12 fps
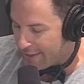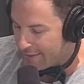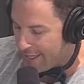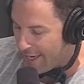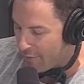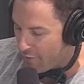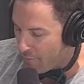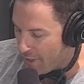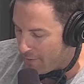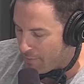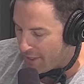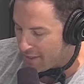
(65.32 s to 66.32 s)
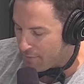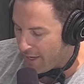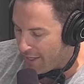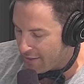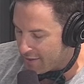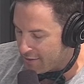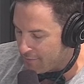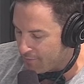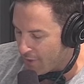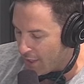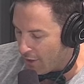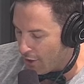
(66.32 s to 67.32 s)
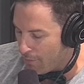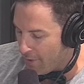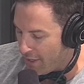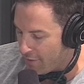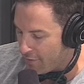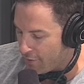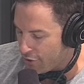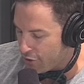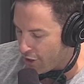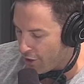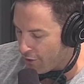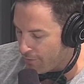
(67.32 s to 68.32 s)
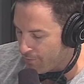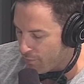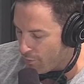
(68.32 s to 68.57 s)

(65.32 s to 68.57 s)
that day, we've been best mates. A lot better than the show